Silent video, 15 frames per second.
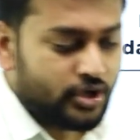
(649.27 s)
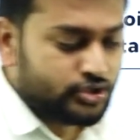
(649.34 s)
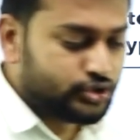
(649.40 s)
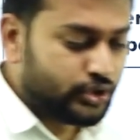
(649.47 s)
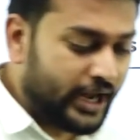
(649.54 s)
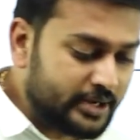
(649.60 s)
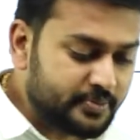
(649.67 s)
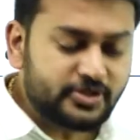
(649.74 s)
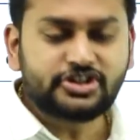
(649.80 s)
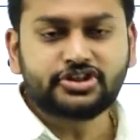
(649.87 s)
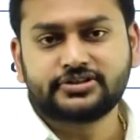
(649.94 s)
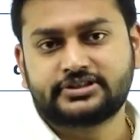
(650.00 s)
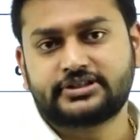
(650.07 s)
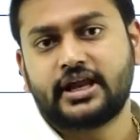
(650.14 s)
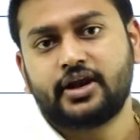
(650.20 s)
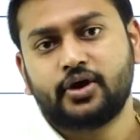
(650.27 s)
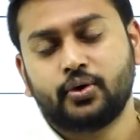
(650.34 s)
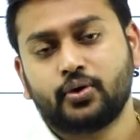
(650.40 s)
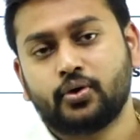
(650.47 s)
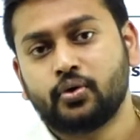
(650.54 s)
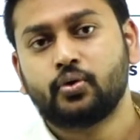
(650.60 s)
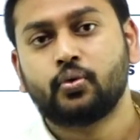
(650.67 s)
So let me just tell
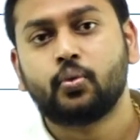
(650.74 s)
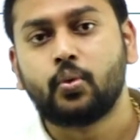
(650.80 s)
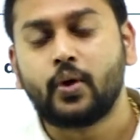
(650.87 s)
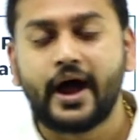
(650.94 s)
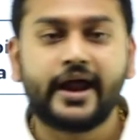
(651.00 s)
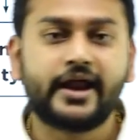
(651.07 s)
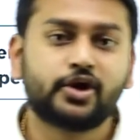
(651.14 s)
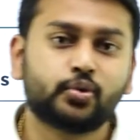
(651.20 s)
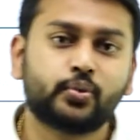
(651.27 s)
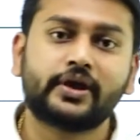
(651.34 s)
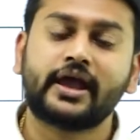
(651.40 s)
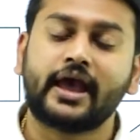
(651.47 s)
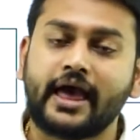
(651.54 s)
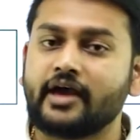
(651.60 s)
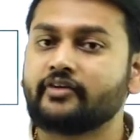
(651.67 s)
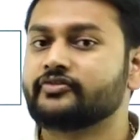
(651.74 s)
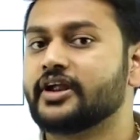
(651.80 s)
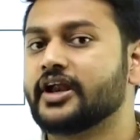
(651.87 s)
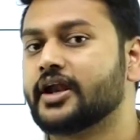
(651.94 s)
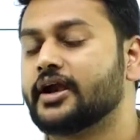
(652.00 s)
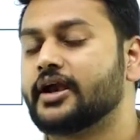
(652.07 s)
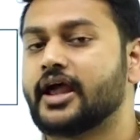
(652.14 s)
you why do we have data